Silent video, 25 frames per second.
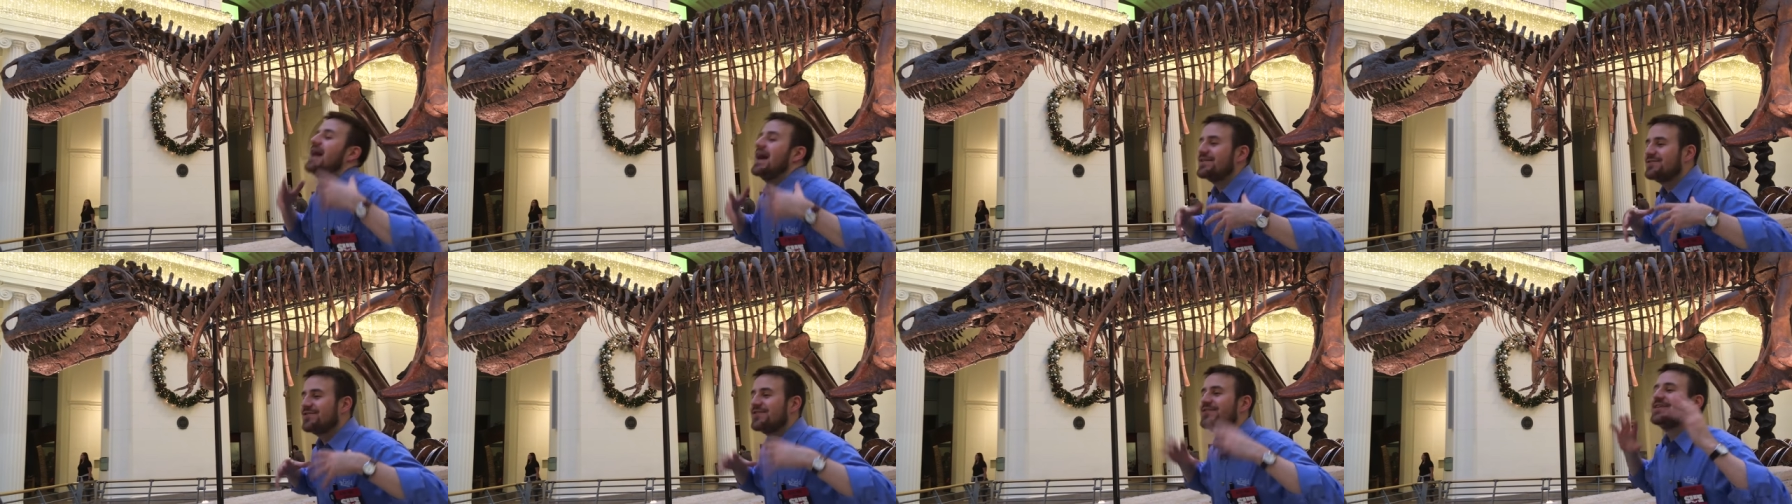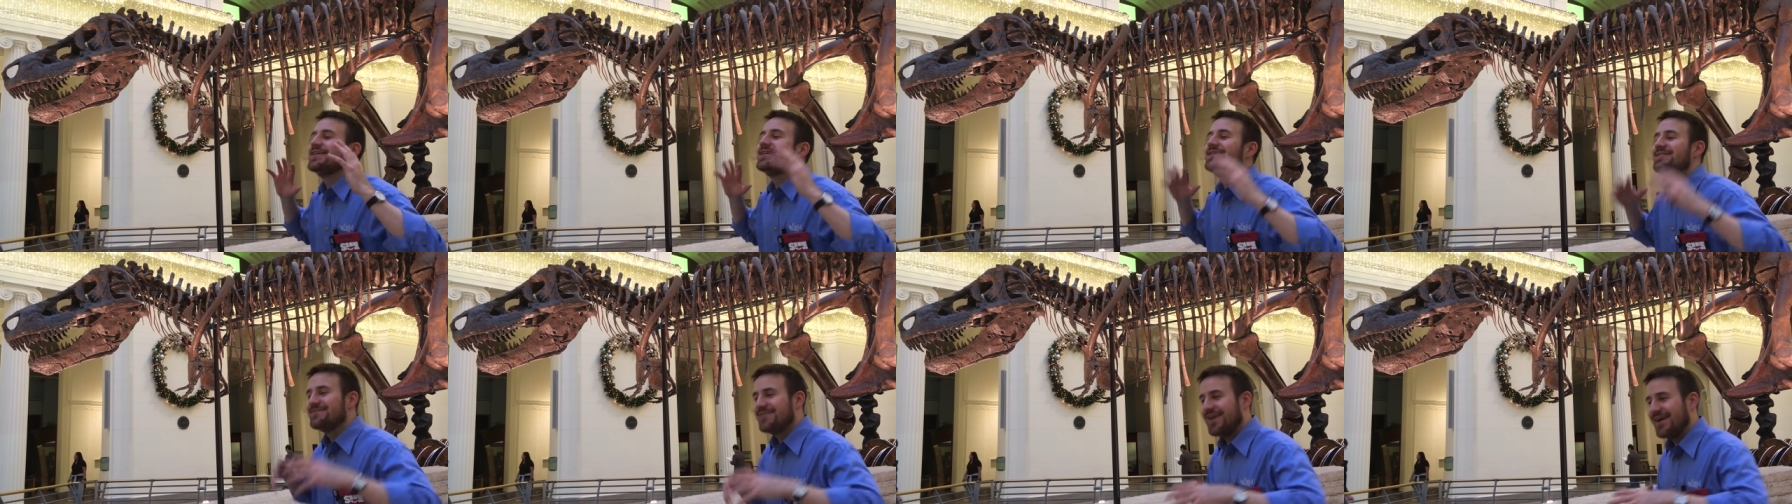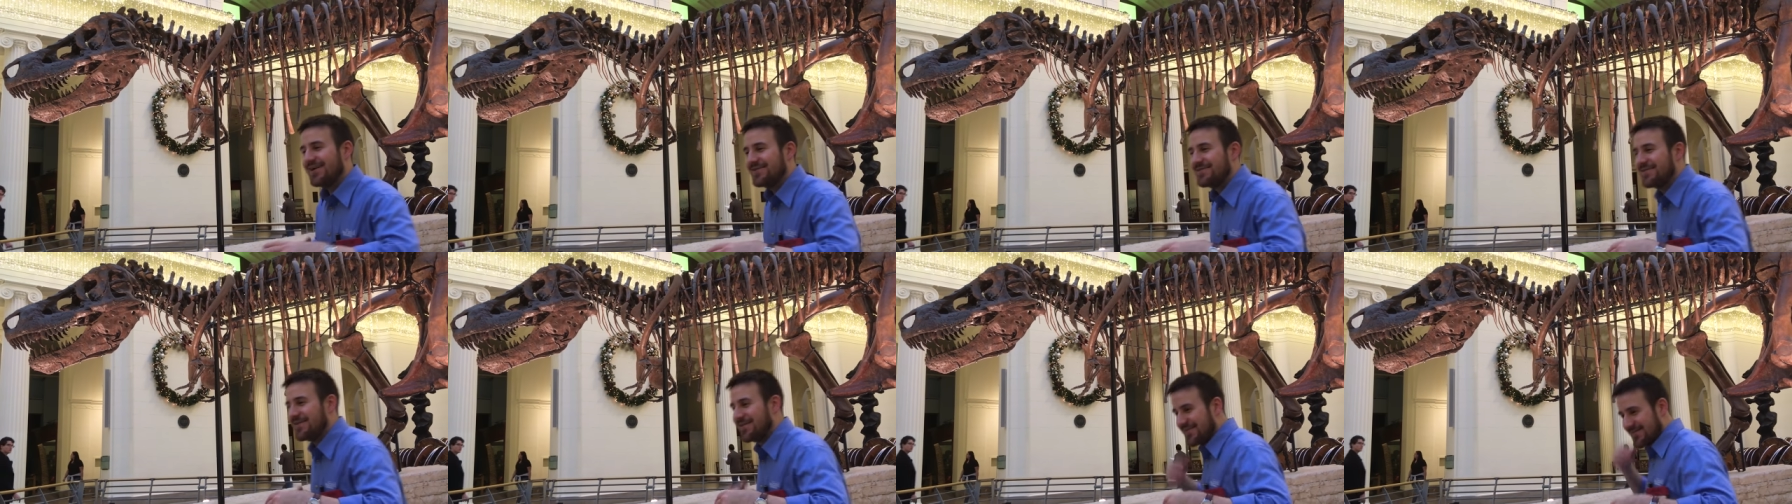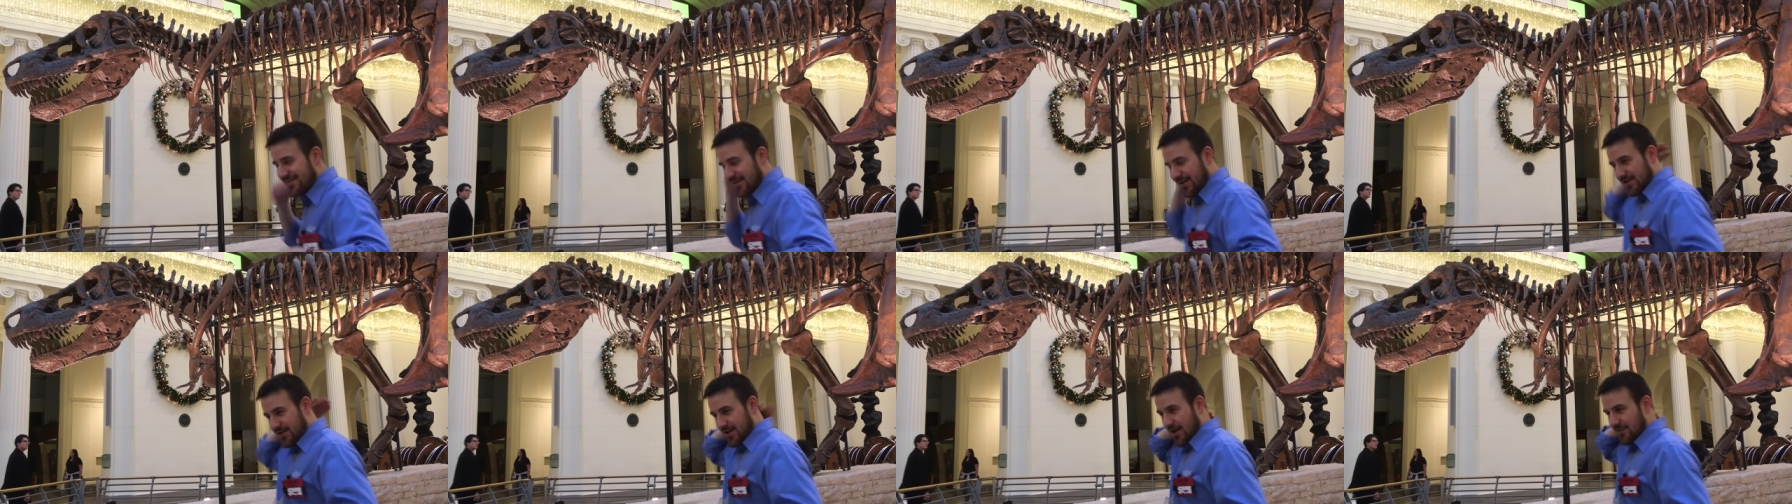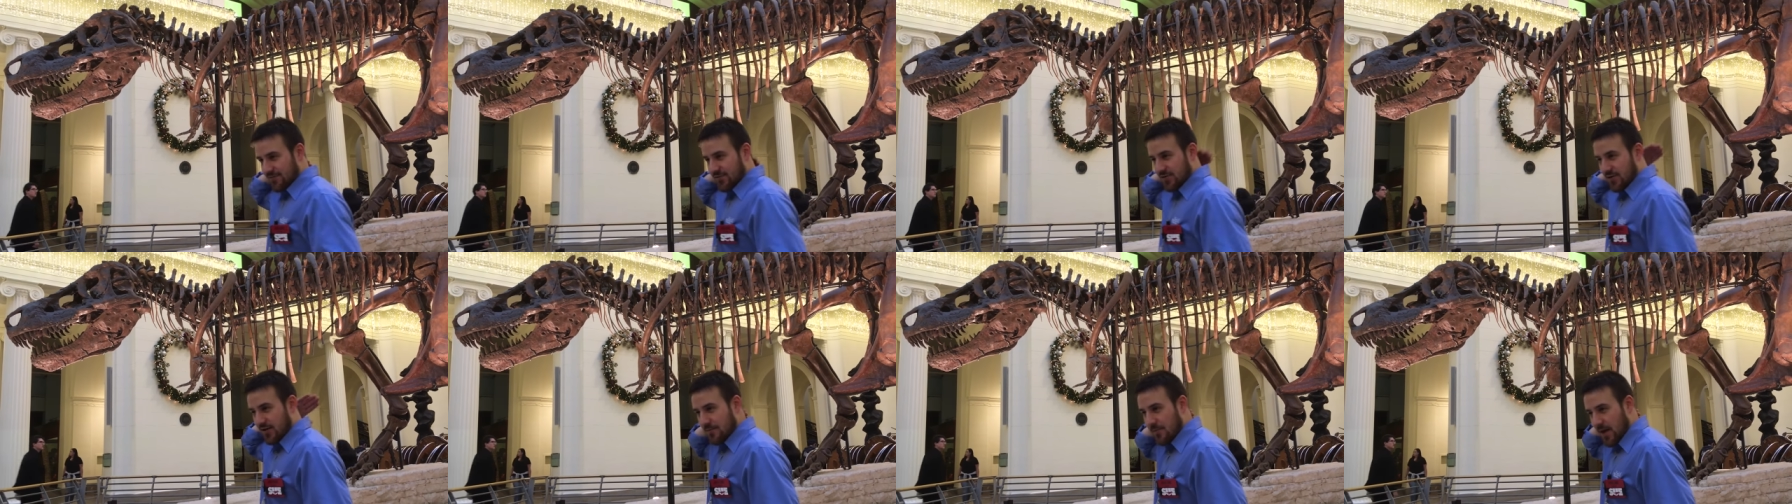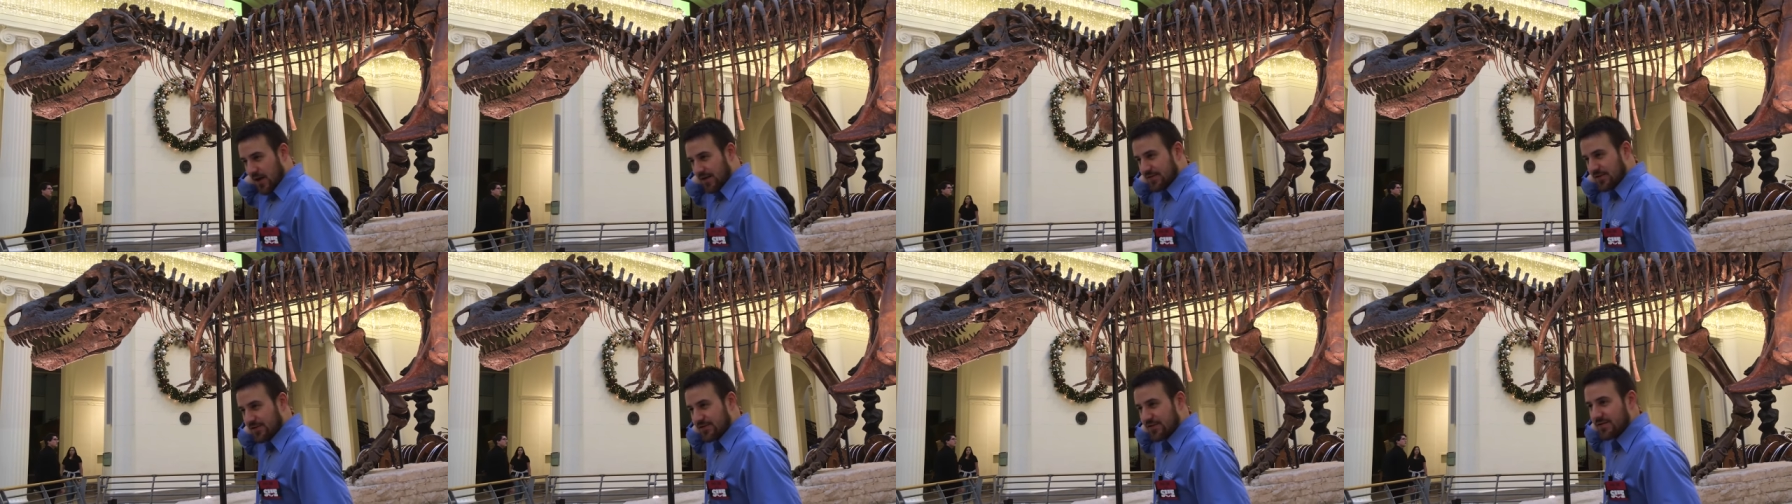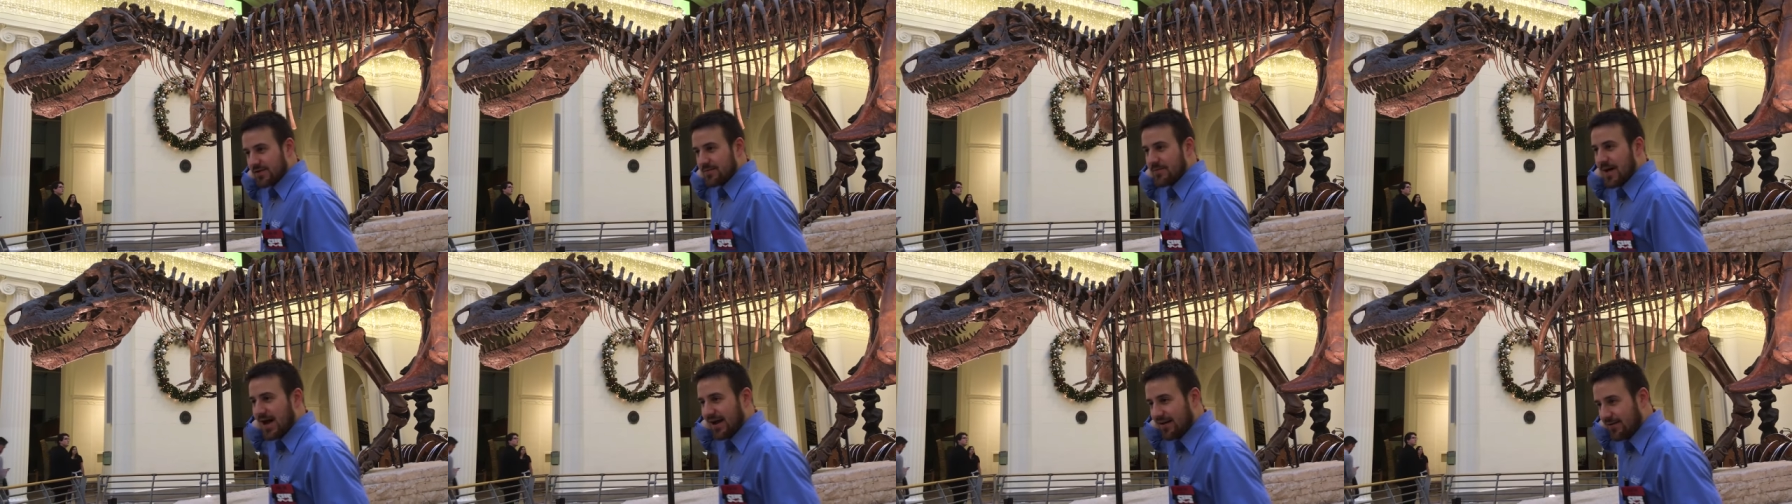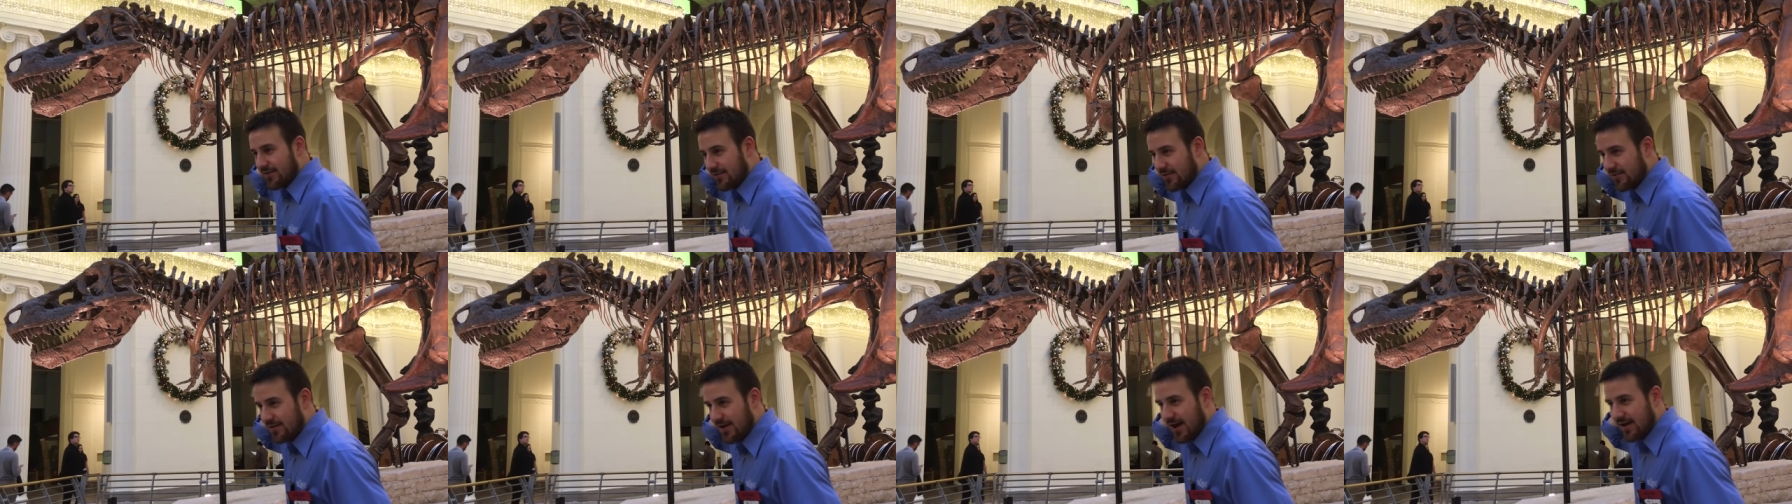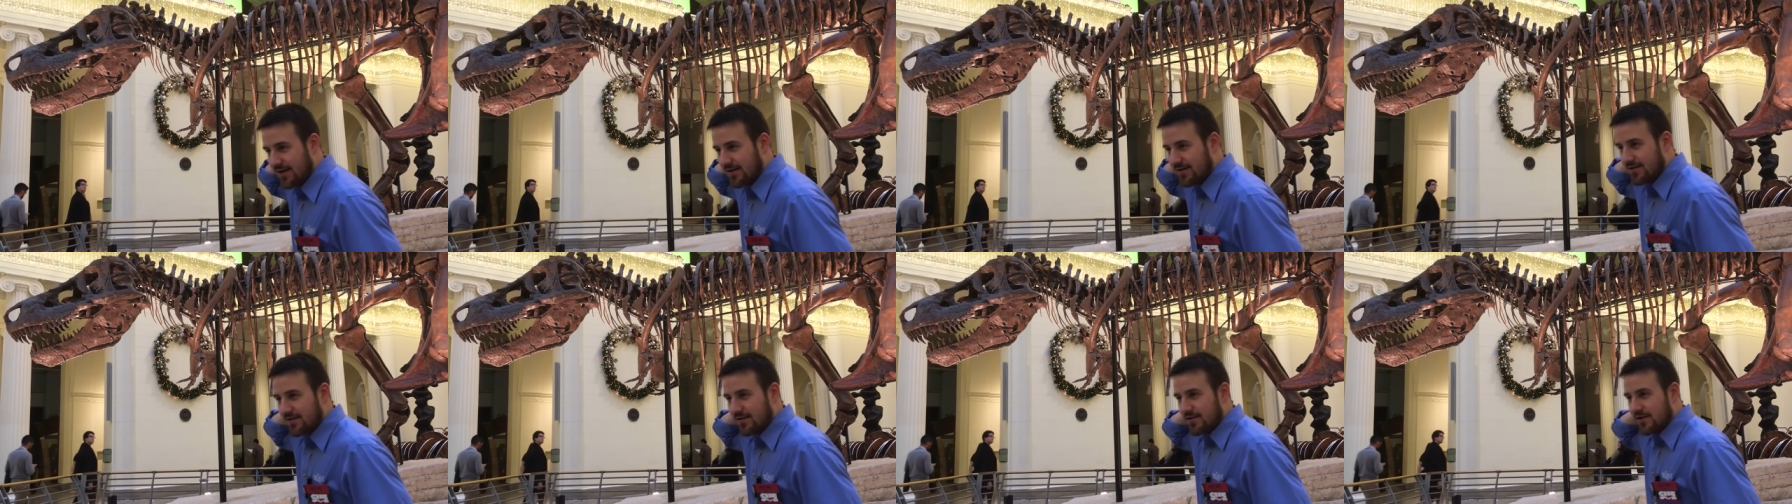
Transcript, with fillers: naturally, right? So you have the muscles on the back of their neck